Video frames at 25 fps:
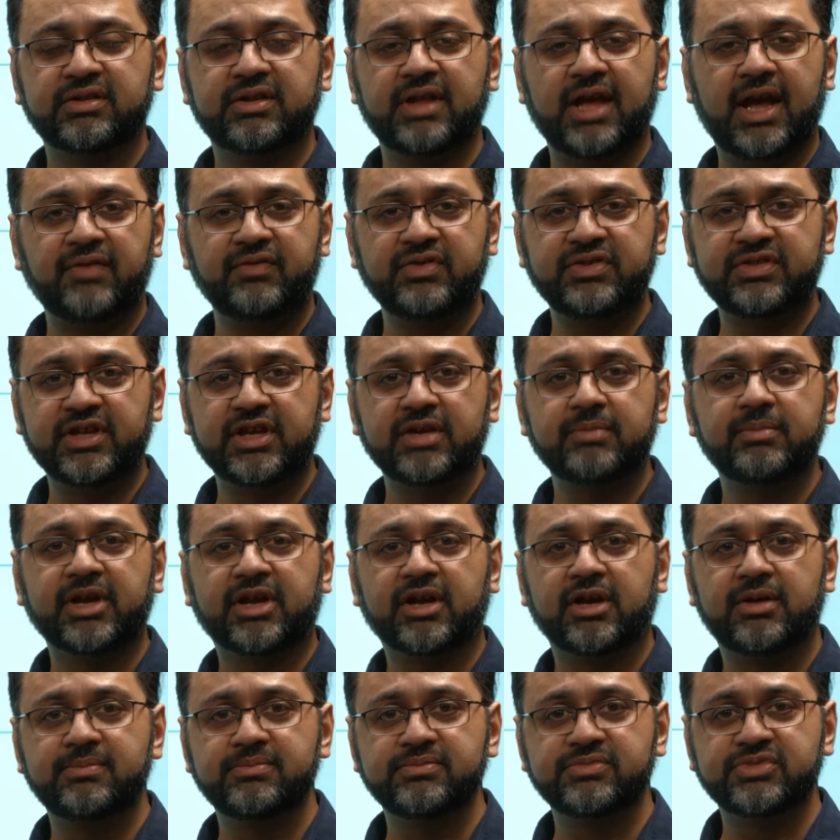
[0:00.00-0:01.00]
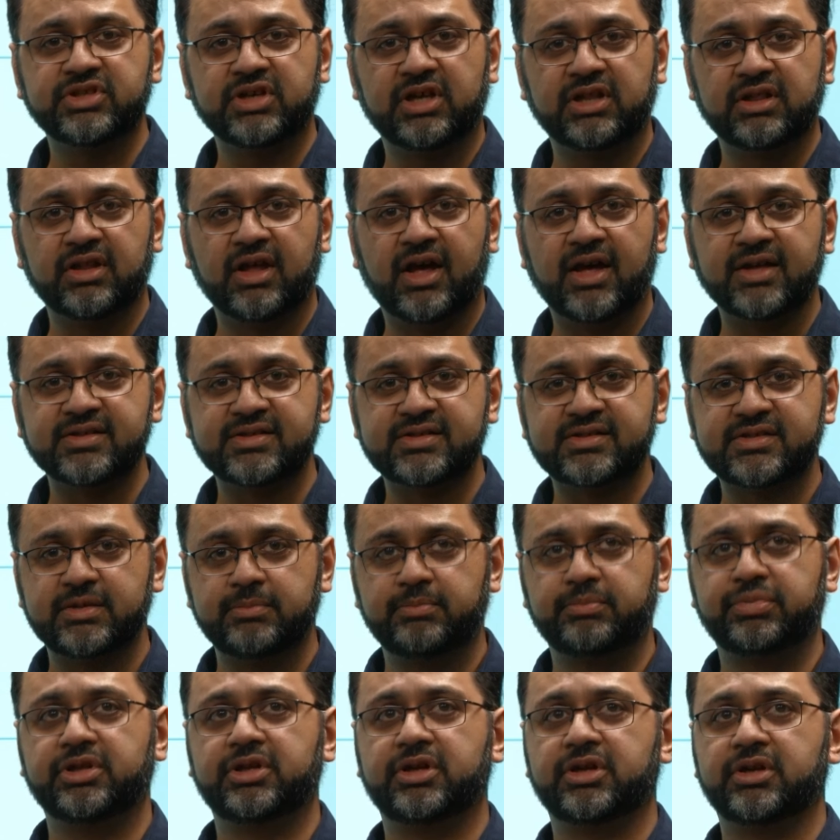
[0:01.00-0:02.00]
everything becomes a lot
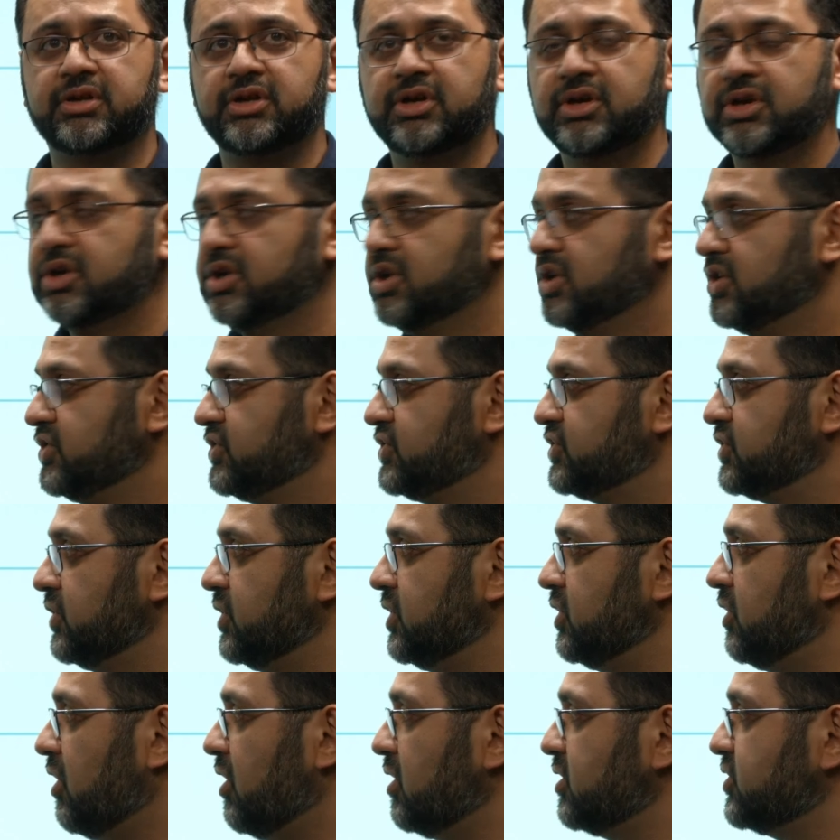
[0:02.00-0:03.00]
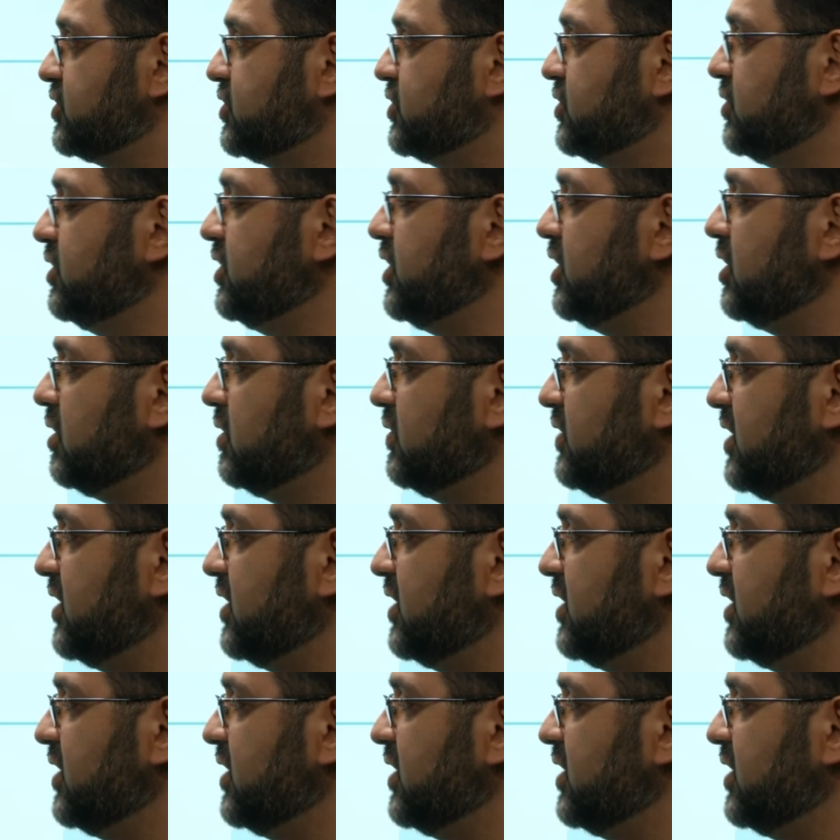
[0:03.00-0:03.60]
simpler. So in RStudio,